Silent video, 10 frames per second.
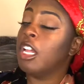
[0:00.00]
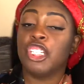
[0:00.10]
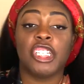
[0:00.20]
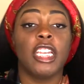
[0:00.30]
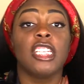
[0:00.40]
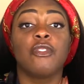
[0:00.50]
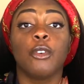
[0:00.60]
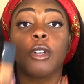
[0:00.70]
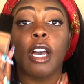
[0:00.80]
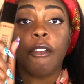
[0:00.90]
She is full
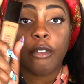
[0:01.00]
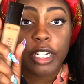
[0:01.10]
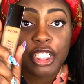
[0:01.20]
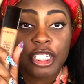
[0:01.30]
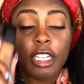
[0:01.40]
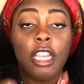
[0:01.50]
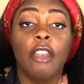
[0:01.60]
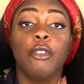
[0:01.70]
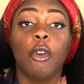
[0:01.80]
coverage. If you're